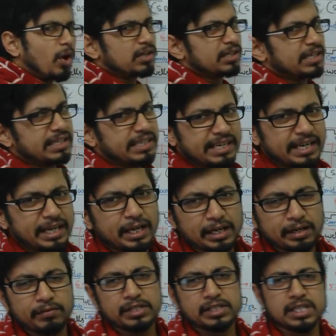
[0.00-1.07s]
all the DNA
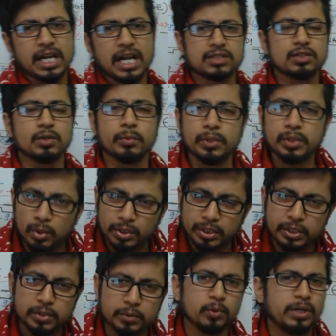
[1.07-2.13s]
negatively charged, so we don't
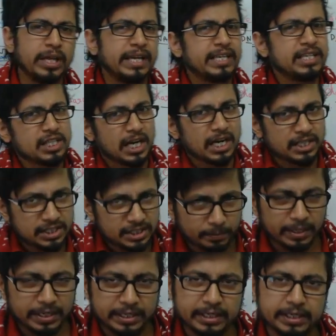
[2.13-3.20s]
need to put any charging
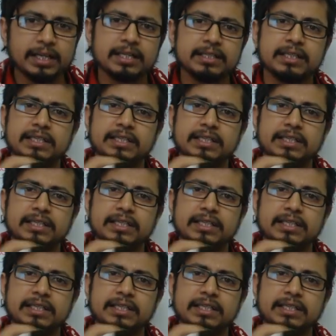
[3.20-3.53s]
material.